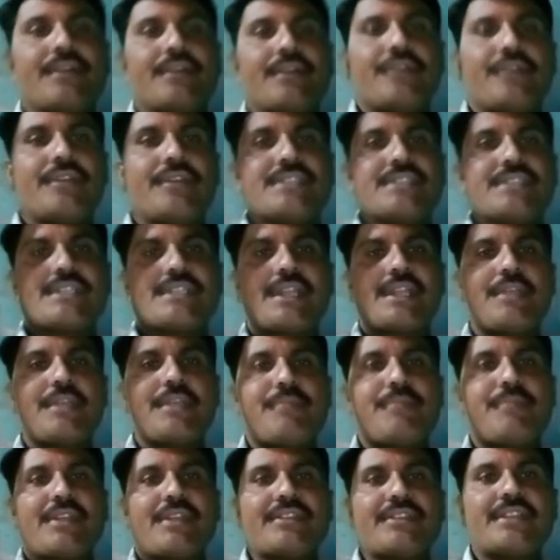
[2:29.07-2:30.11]
which
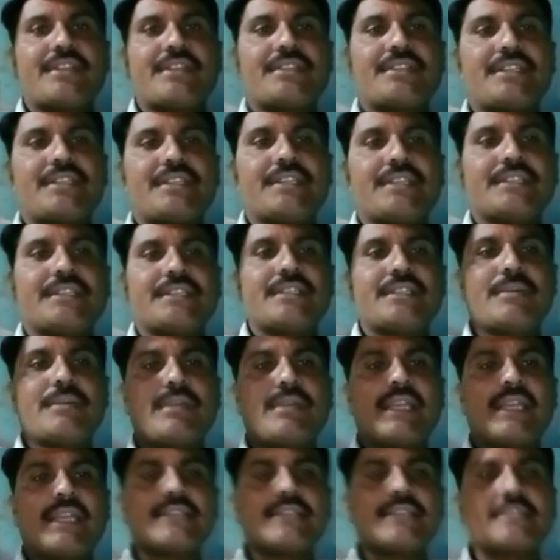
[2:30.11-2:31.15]
represent the double
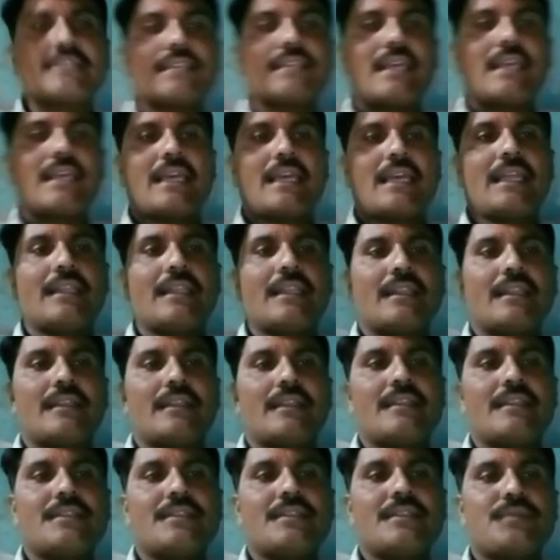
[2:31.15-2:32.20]
X, and
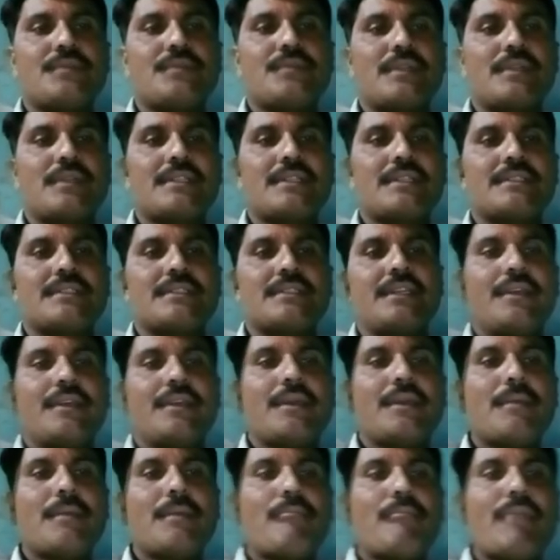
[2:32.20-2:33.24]
this one is the
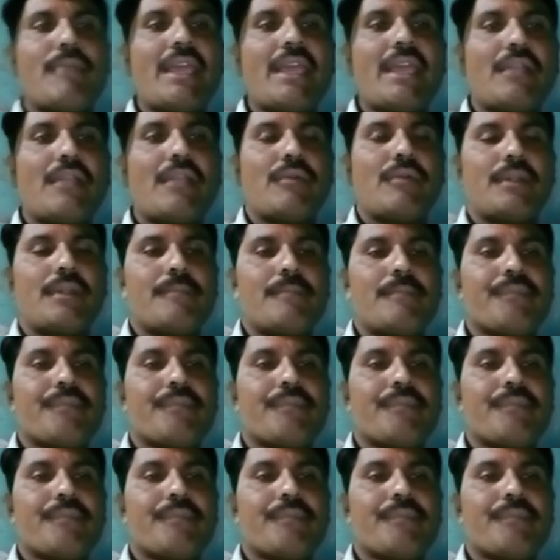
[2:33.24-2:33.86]
male one.